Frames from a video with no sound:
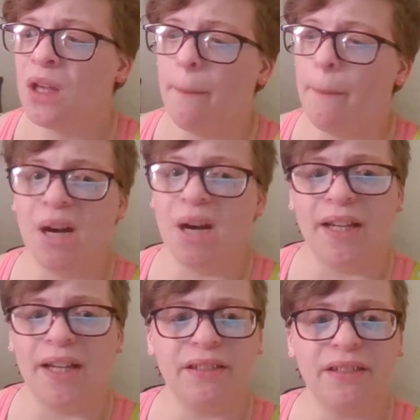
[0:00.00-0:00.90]

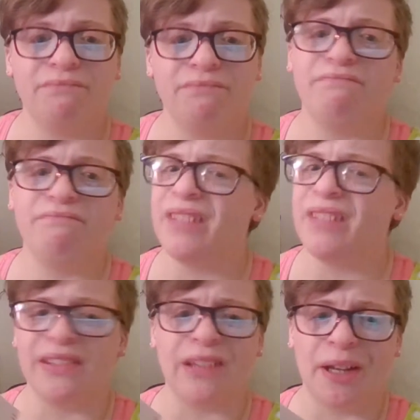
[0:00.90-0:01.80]
but
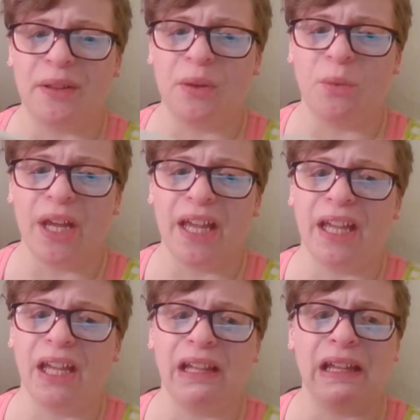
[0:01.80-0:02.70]
things got in the
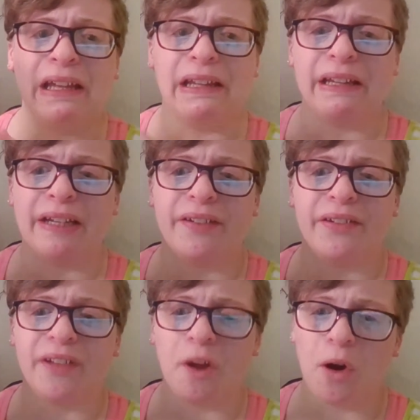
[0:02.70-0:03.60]
way, and
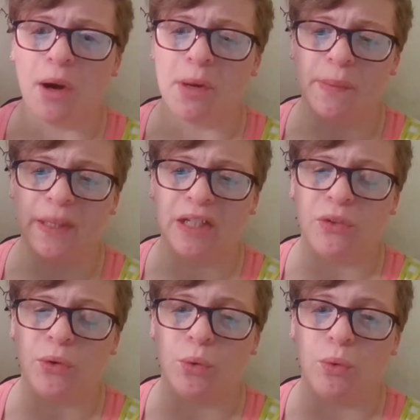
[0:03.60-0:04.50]
so I'm hoping
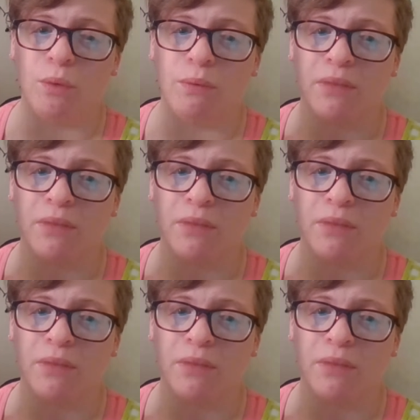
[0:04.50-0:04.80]
to